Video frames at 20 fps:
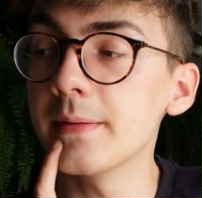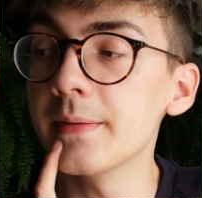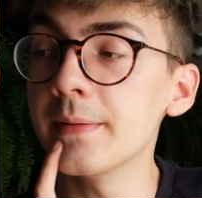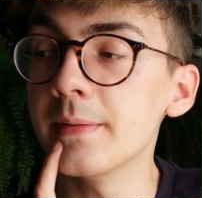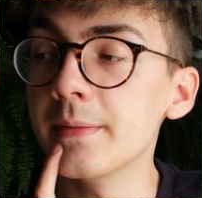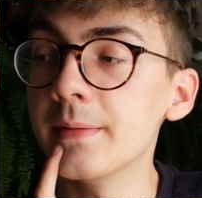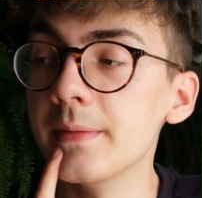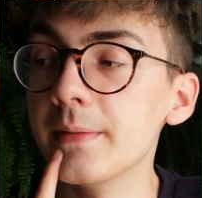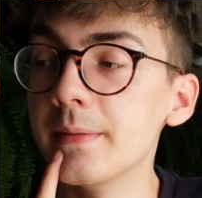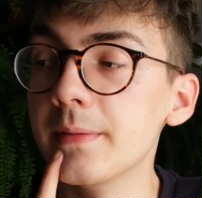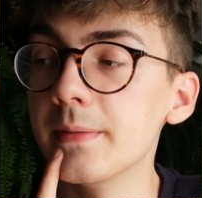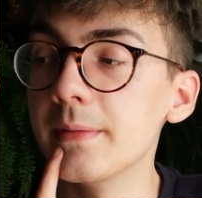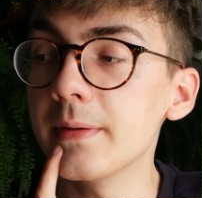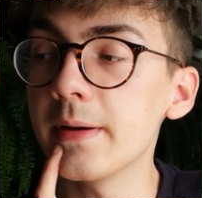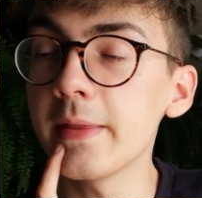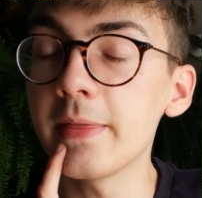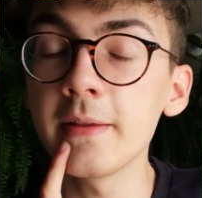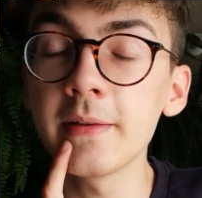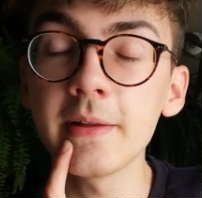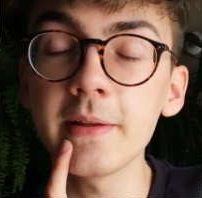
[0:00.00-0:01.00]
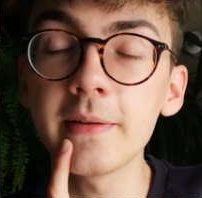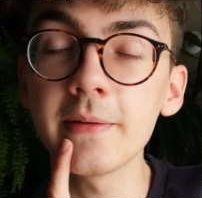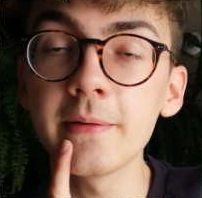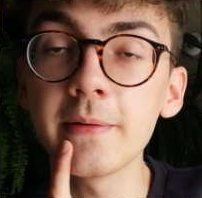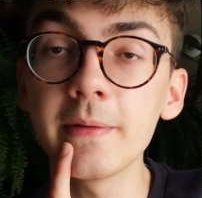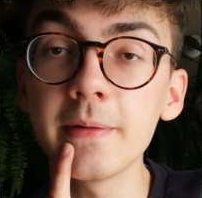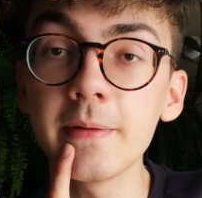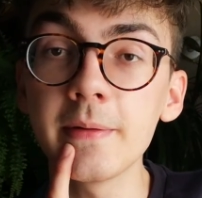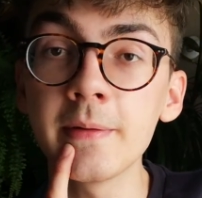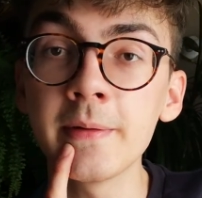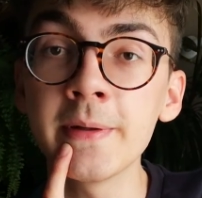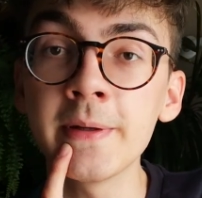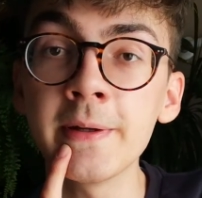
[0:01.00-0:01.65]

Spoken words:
I think that's all.